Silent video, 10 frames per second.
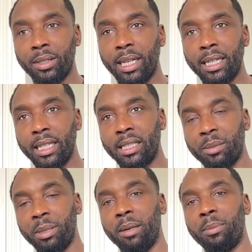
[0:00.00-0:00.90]
That needed to be
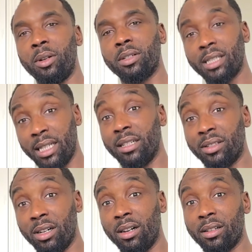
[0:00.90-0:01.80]
unblocked in the dark